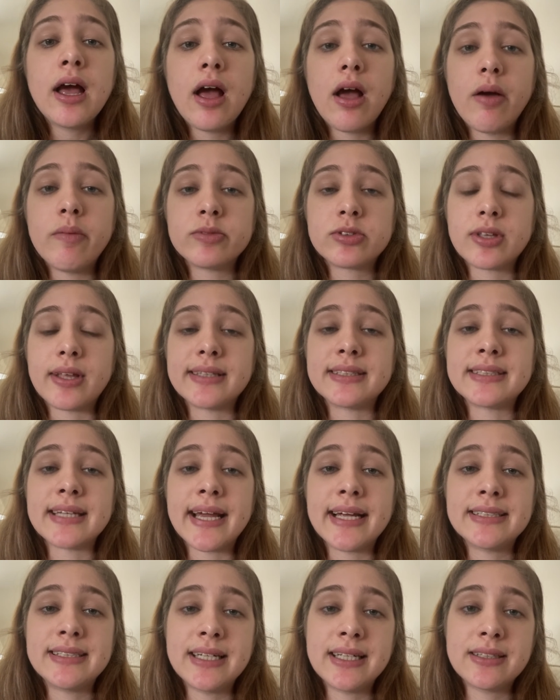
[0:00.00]
So that's
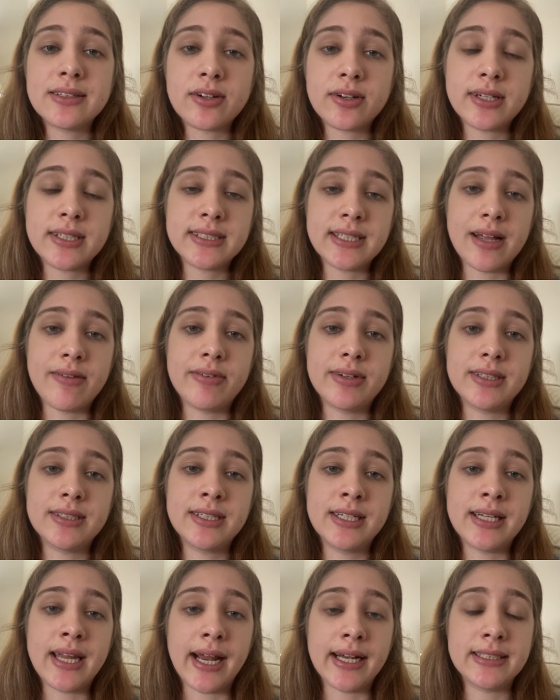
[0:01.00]
1837
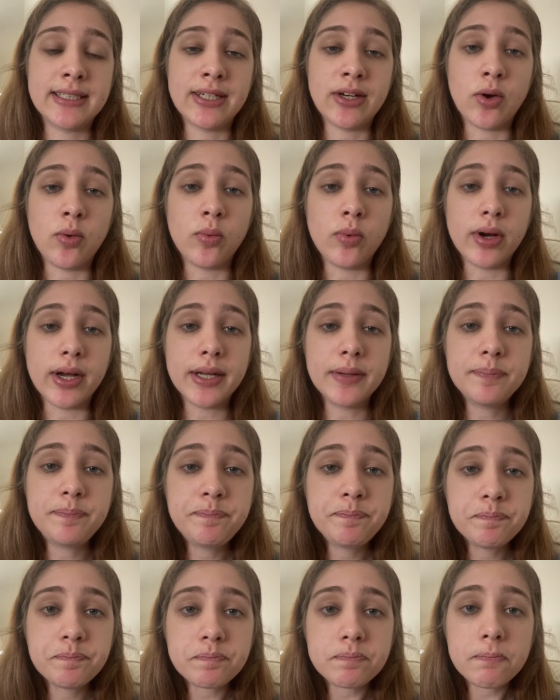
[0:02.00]
to 1901.